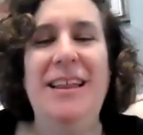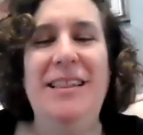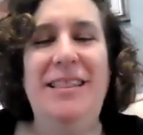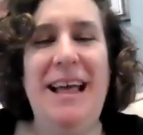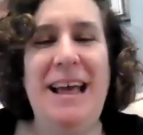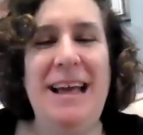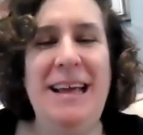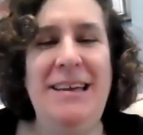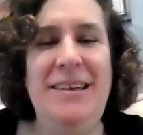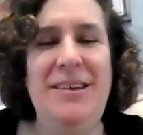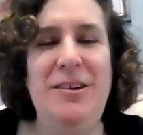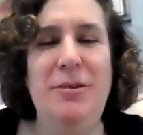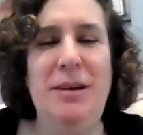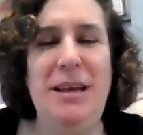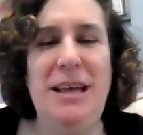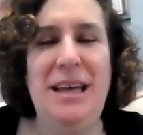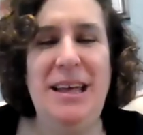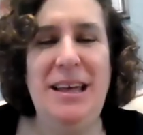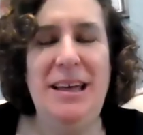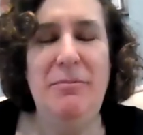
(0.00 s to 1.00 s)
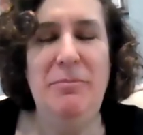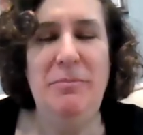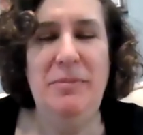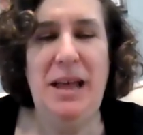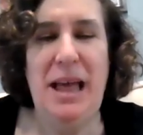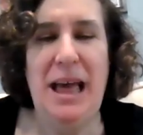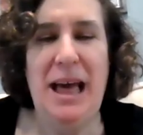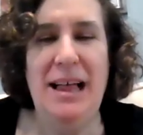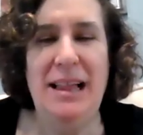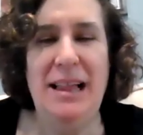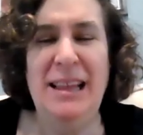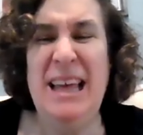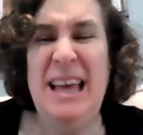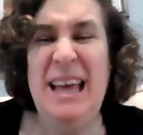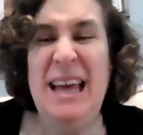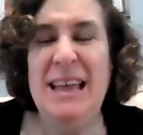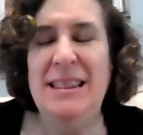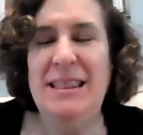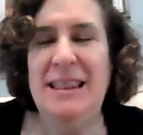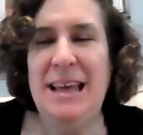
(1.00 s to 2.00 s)
Thank you,
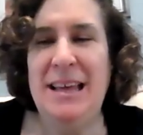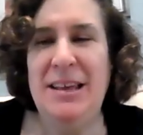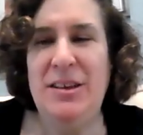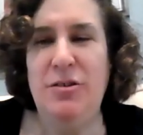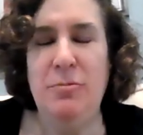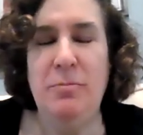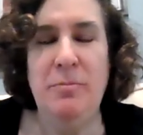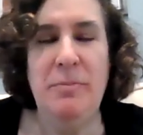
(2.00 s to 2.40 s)
Ellie, and thank you,